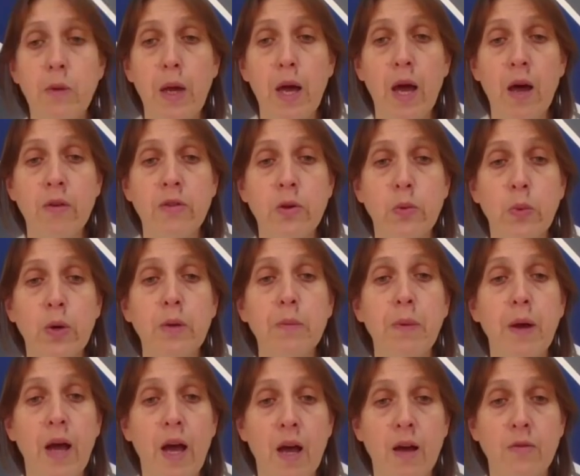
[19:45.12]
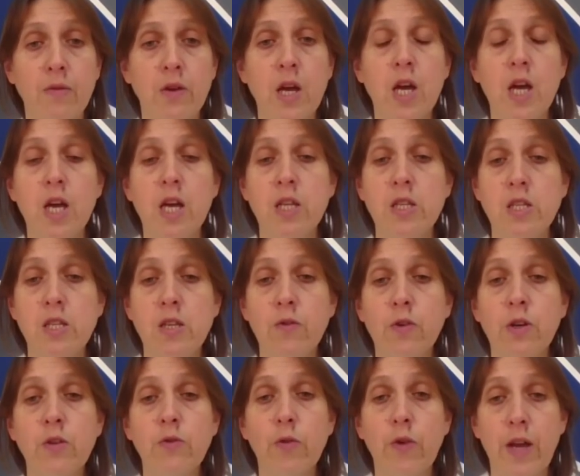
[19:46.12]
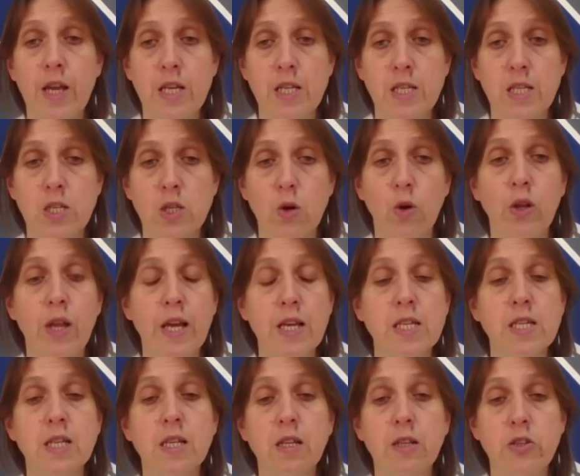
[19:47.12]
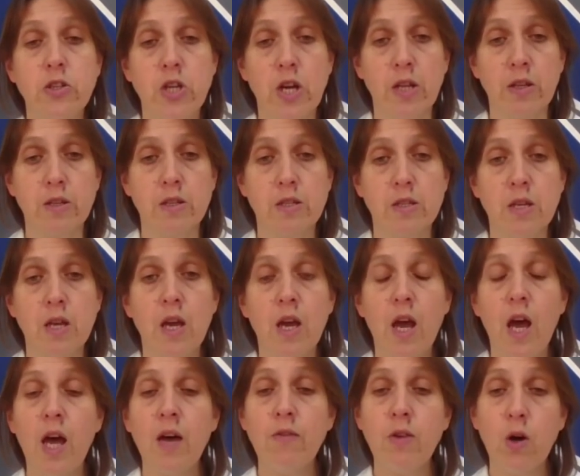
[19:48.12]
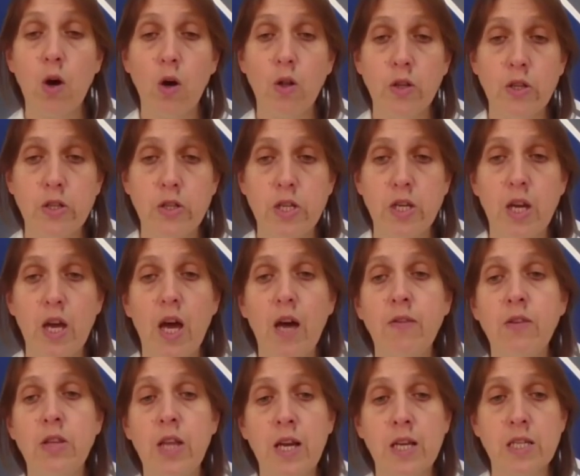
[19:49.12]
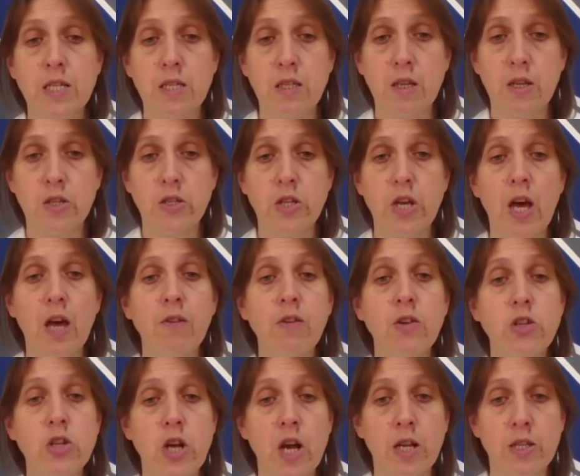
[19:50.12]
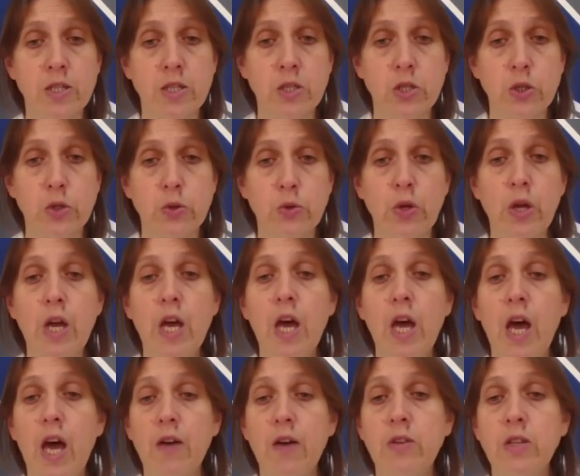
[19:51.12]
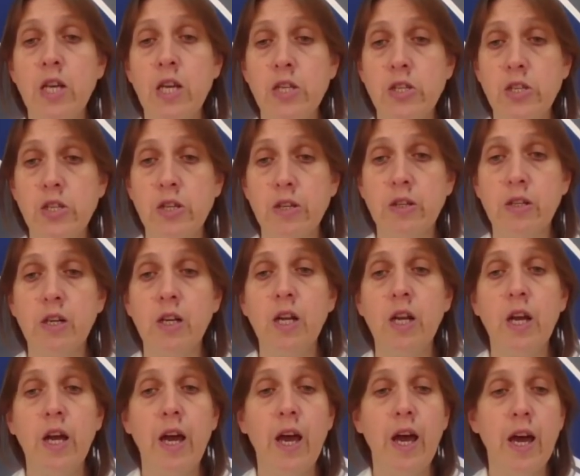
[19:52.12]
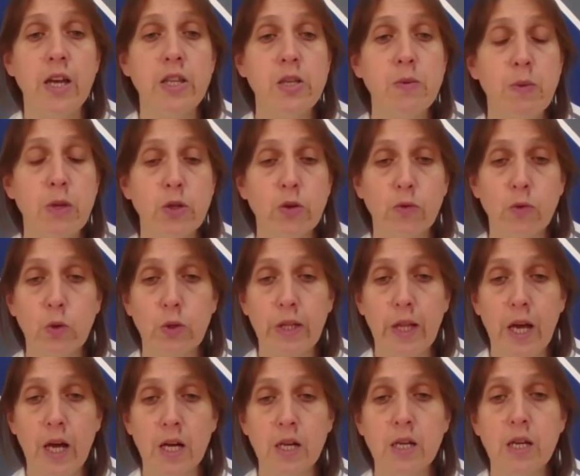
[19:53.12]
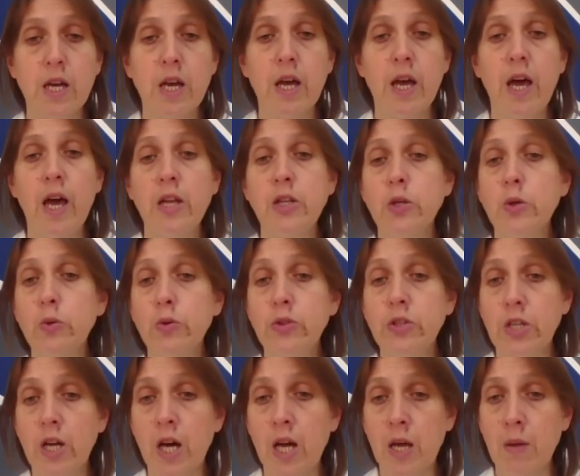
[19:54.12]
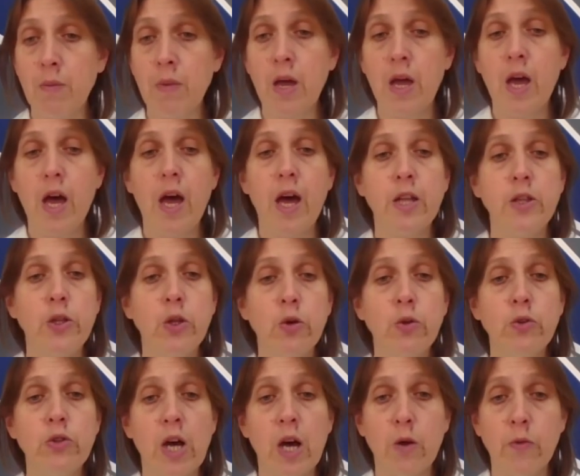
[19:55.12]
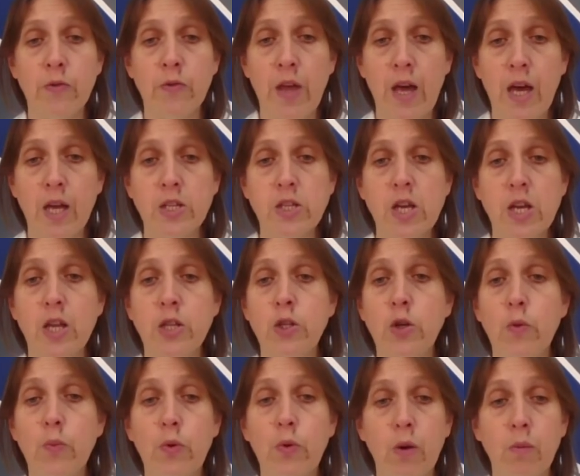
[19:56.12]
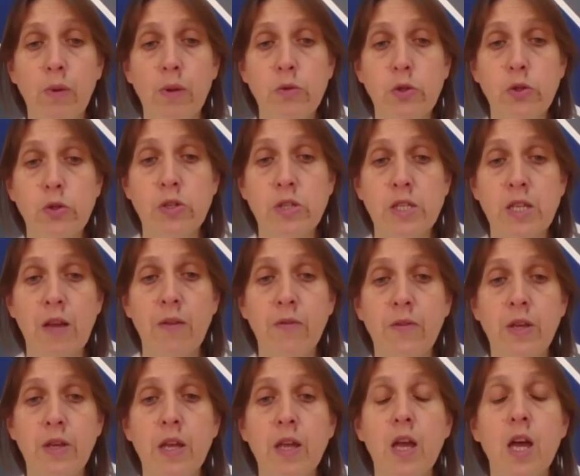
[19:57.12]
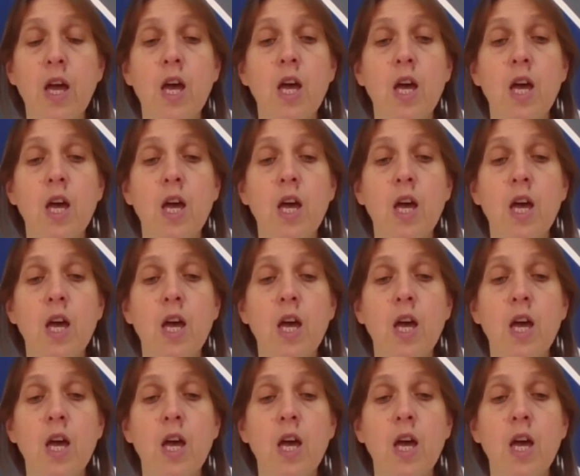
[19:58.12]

we have the verb have in different phrases or lexical chunks. Have a holiday, have an accident, have a chance to, have an idea, had a bit of good luck, had a good time, had no doubt that, had no problem doing something.